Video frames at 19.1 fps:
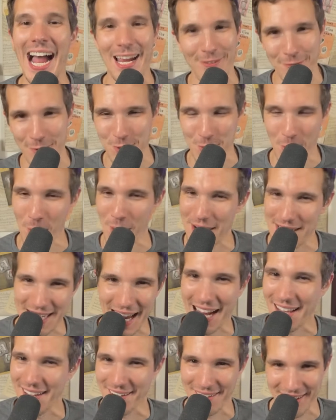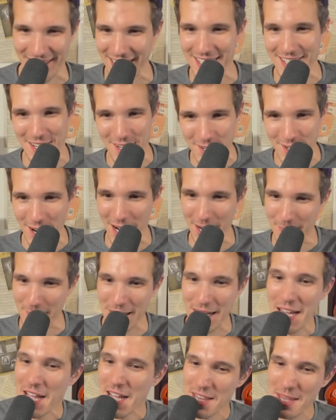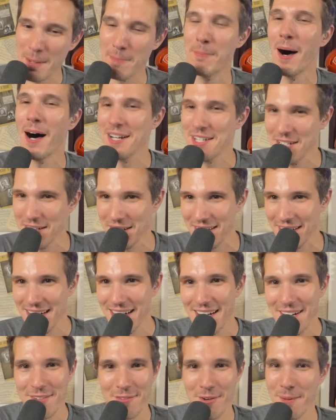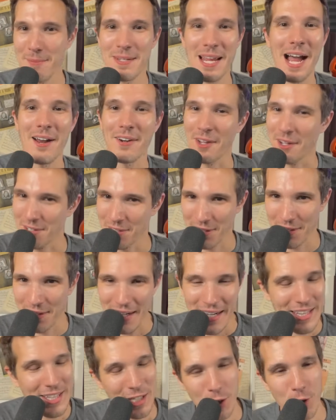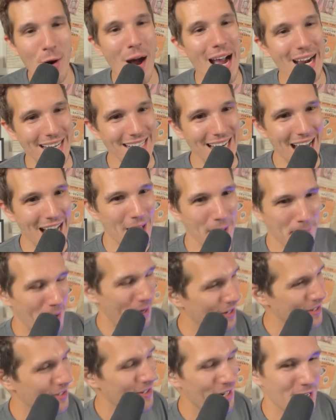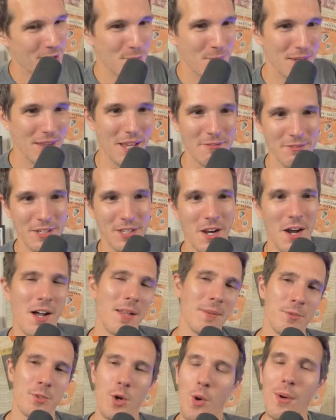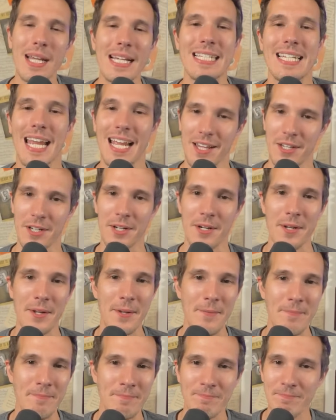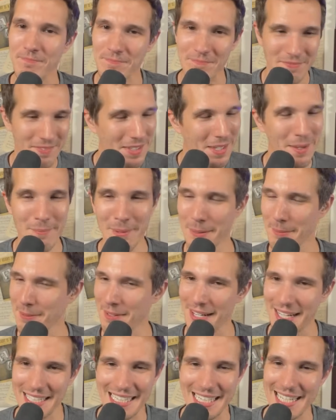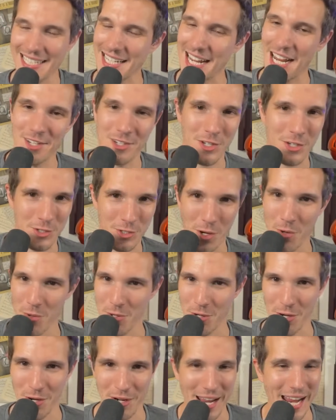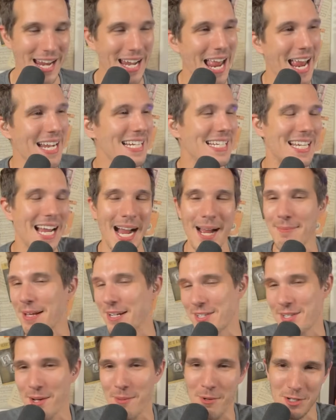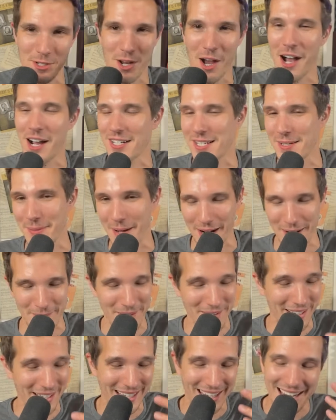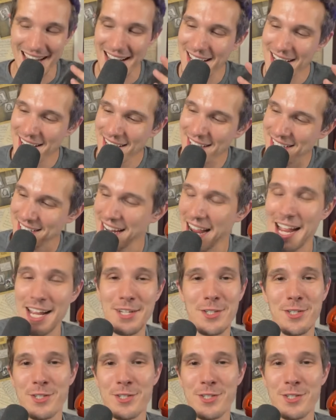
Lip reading: for Torrey Taylor, ladies and gentlemen. The punter from down under. The crocodile punter, as we love to call him. Torrey Taylor. People are like, this guy's just so good. And anytime that someone talks about him, they're like, this guy is